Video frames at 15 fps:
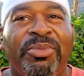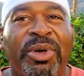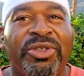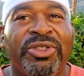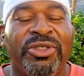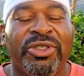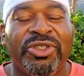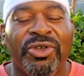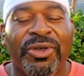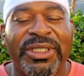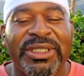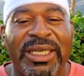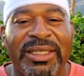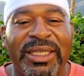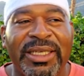personal
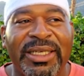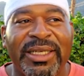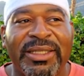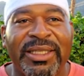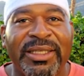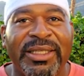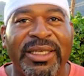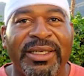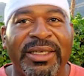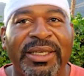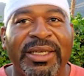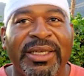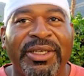choice. I think that,